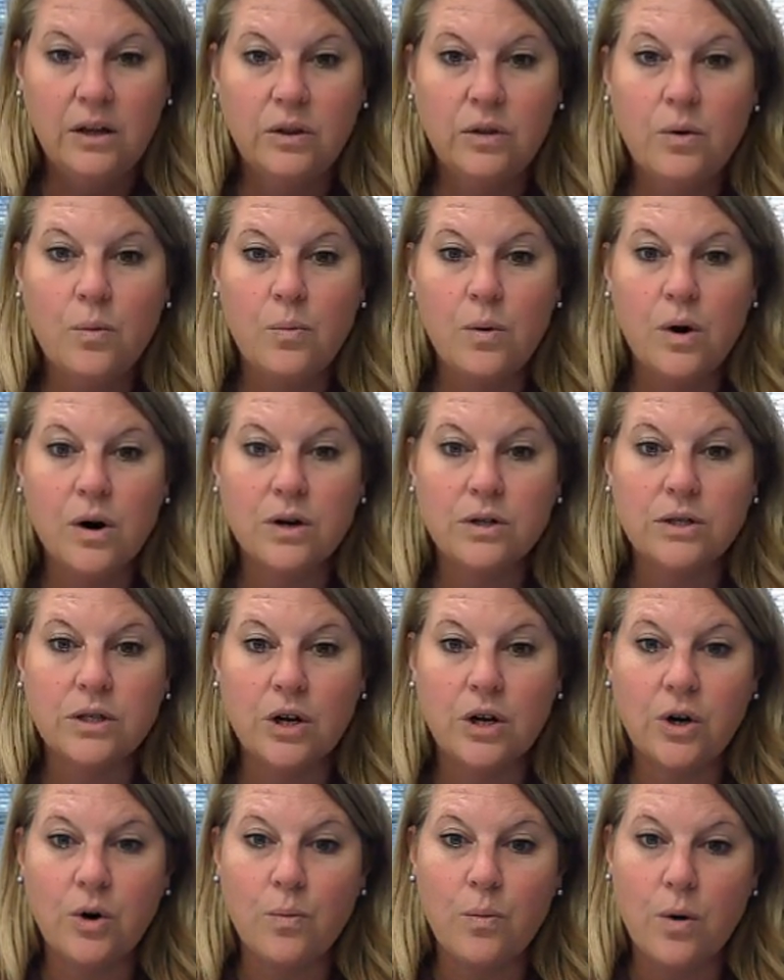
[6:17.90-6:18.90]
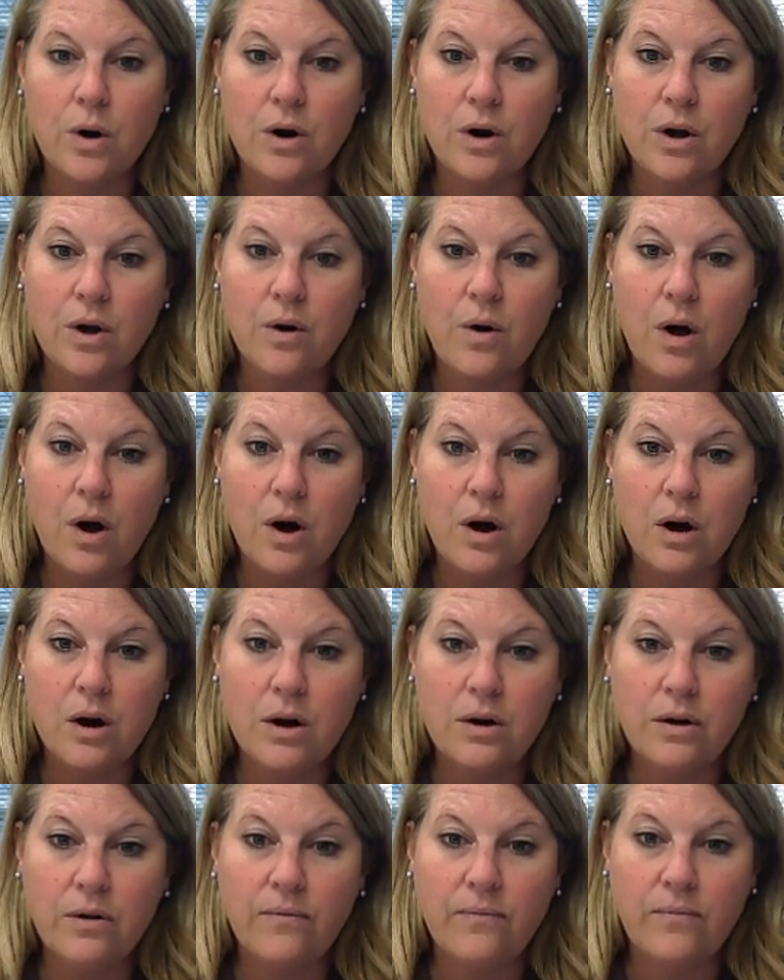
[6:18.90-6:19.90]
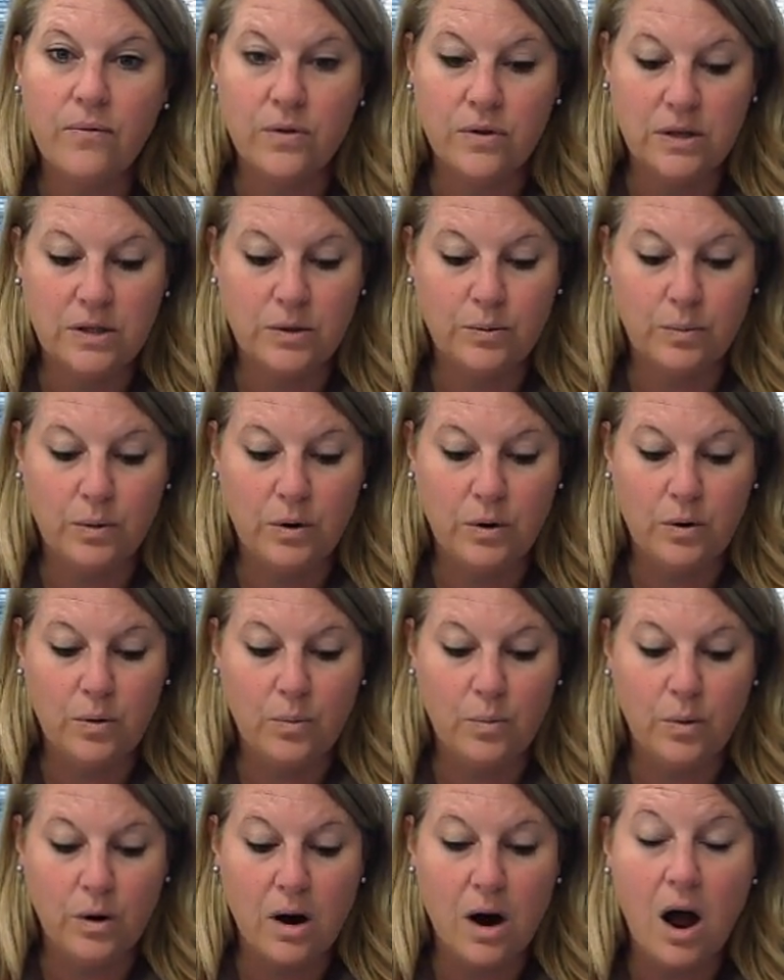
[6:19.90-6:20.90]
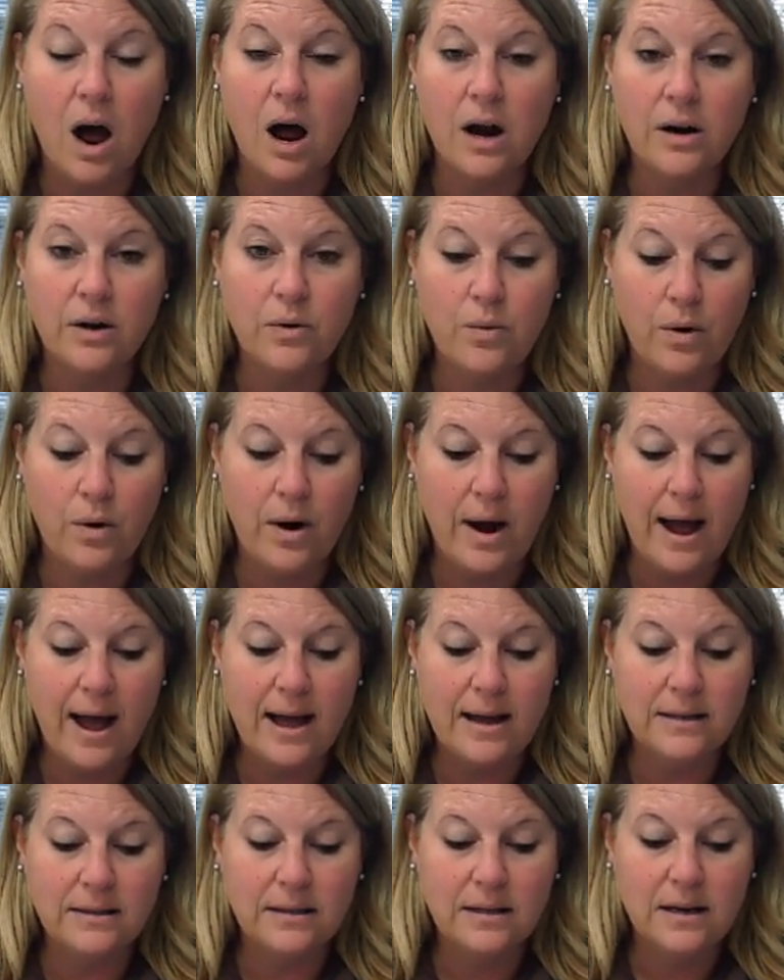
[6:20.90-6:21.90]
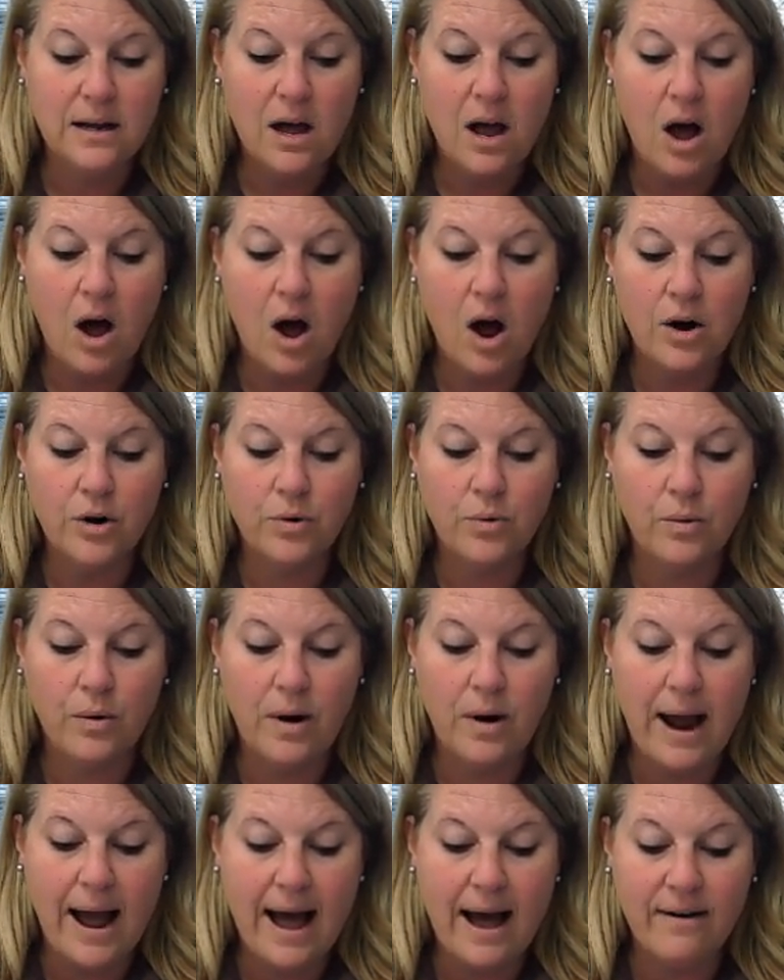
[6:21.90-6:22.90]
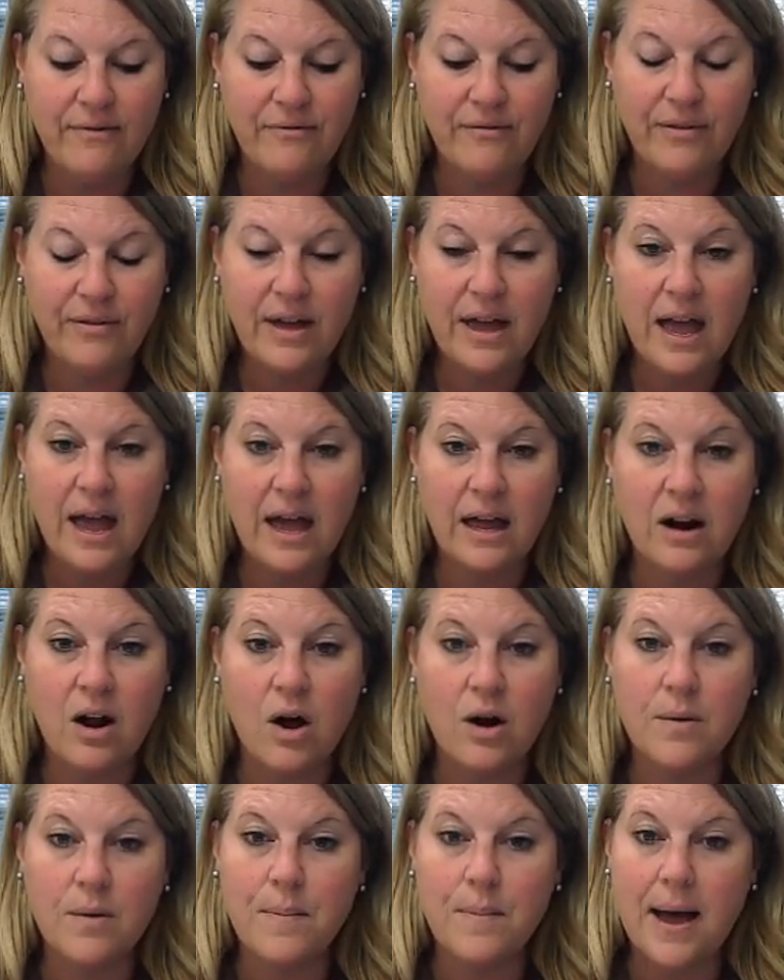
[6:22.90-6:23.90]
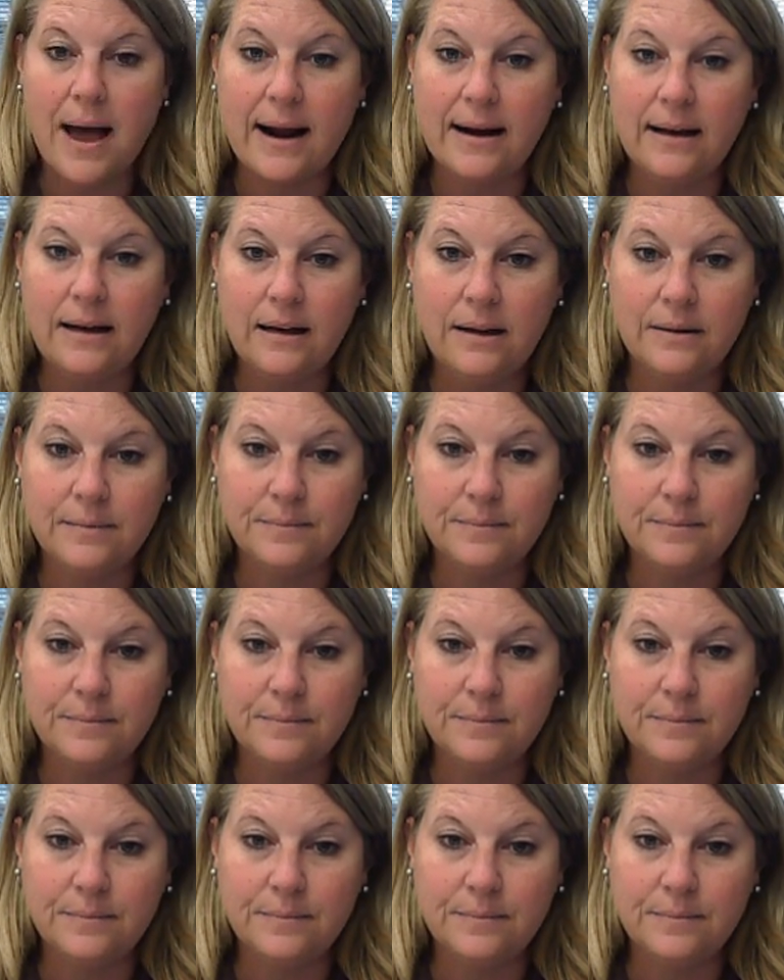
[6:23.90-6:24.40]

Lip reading: The words on your Wordo card for this root were autocrat, autograph, and automatic.